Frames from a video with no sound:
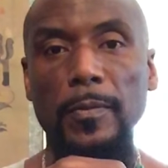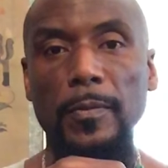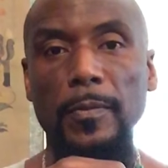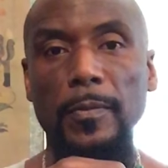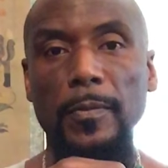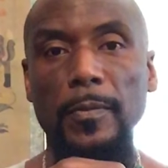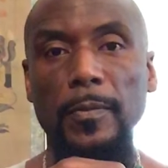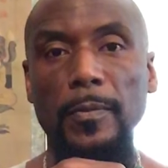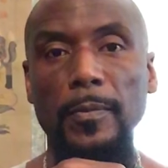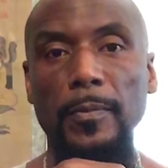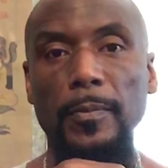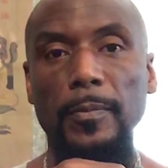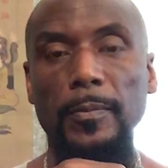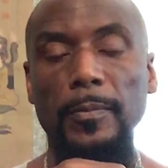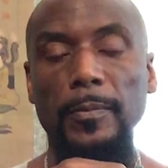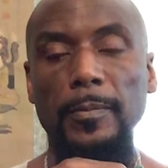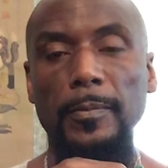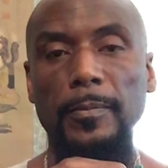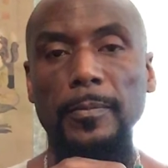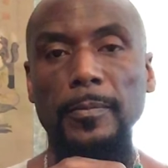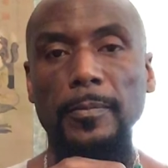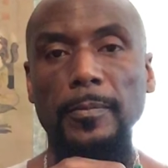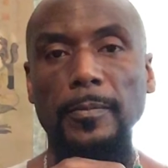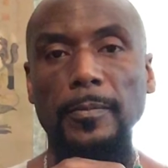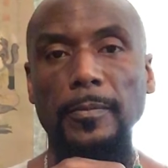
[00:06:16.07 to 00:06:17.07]

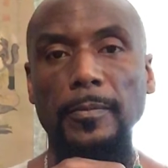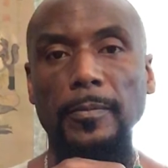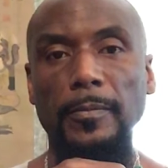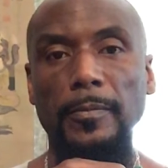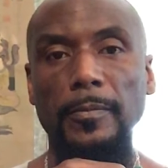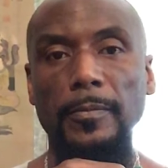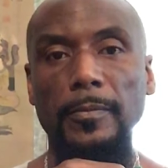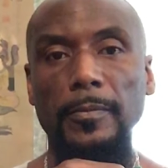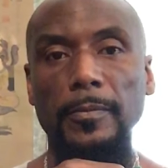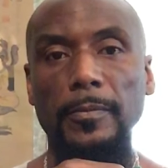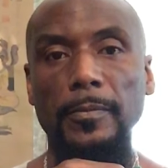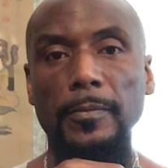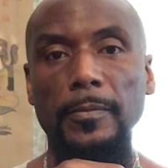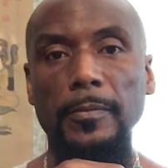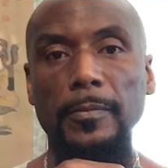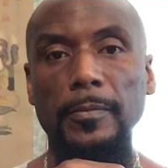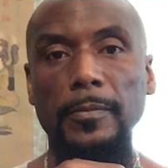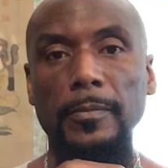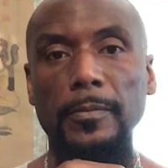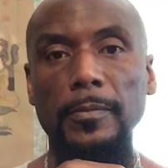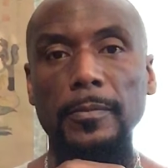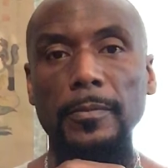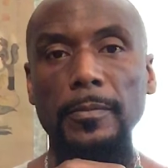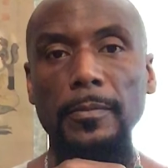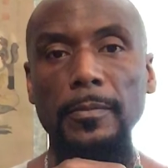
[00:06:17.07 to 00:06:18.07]

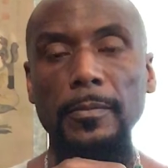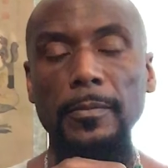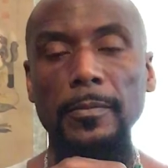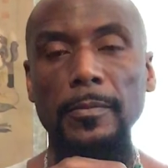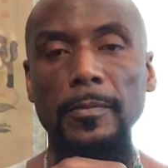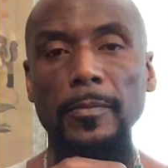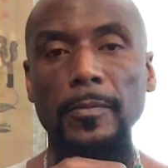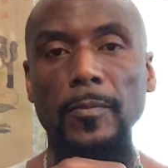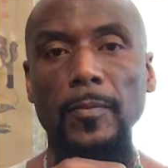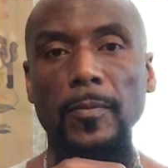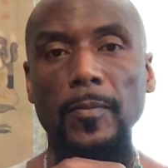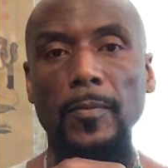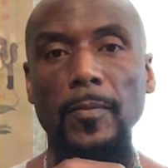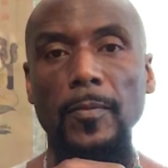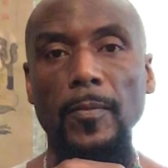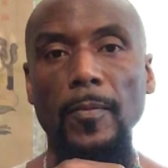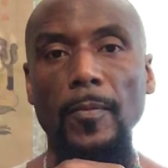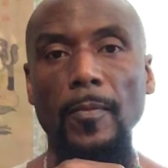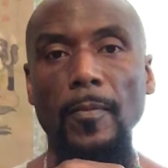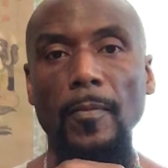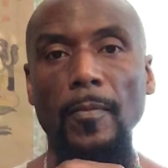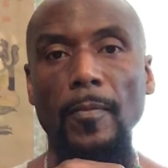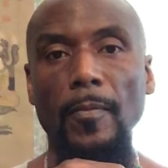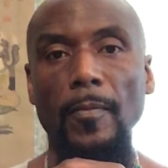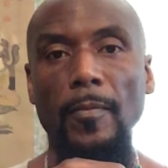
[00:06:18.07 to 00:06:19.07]

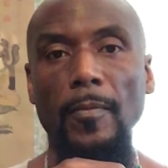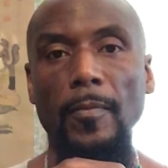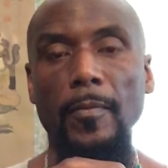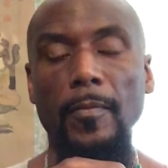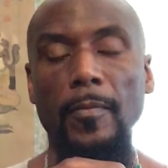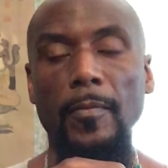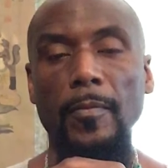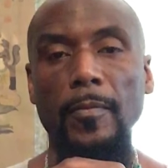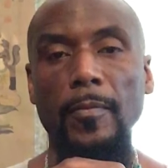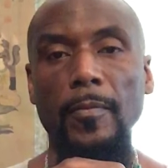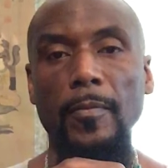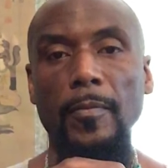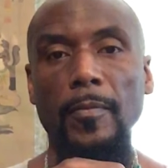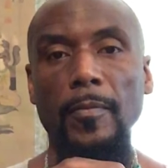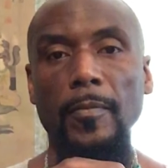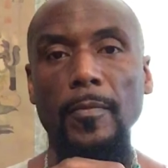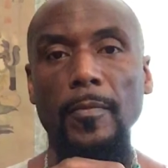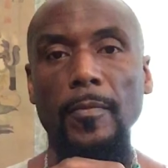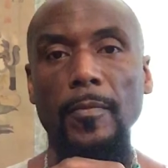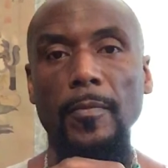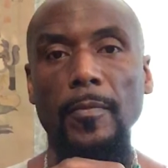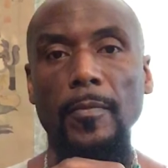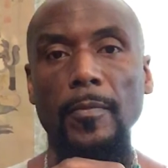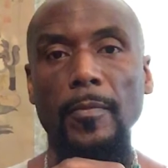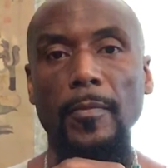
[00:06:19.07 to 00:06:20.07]

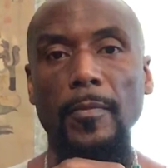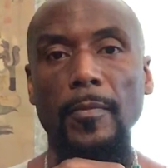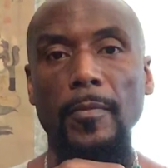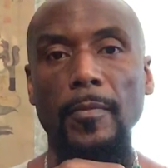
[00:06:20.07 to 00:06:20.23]
Nothing is said.